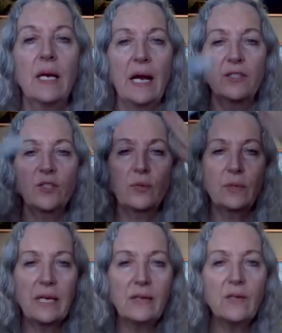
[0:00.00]
And so
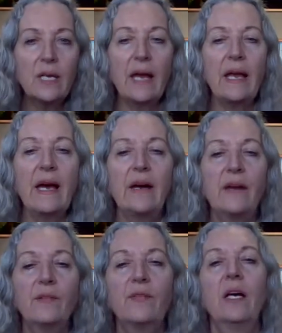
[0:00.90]
now that I
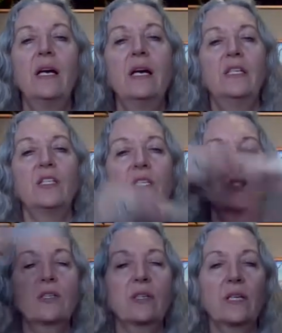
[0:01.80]
have just
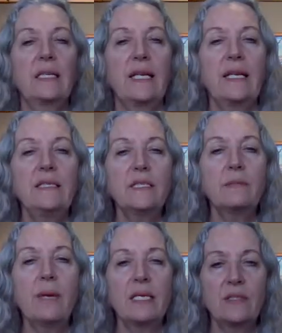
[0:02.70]
cleansed
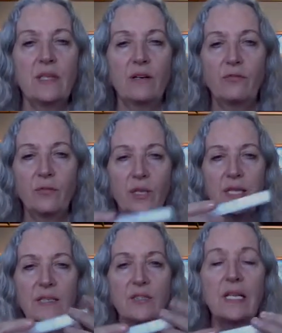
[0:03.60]
myself with
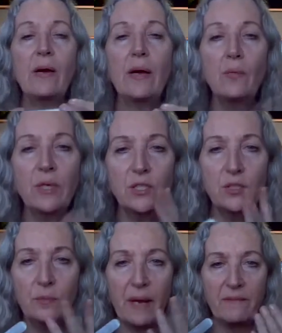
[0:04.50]
this, now I want to
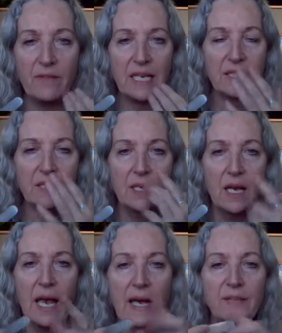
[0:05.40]
do my face.
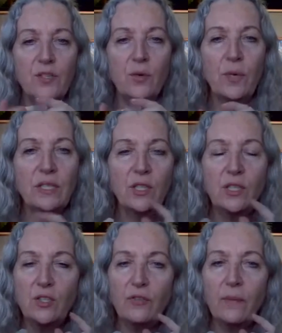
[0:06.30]
And so what it's going
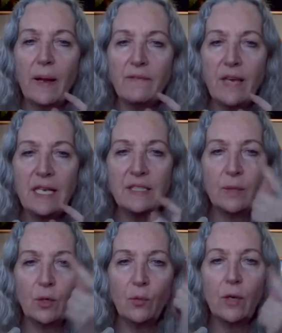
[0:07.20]
to do for my face, I'm
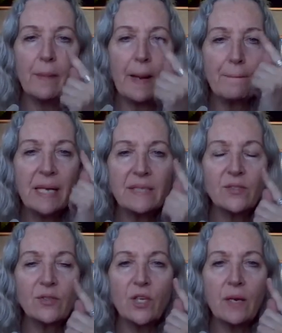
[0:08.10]
going to work my
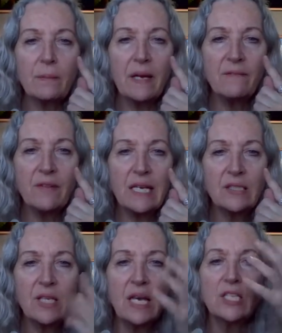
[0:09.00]
muscles on my face
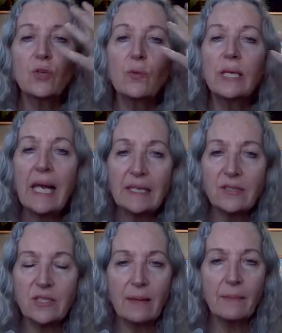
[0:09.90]
to relax
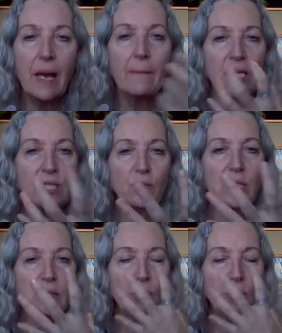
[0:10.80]
them, because we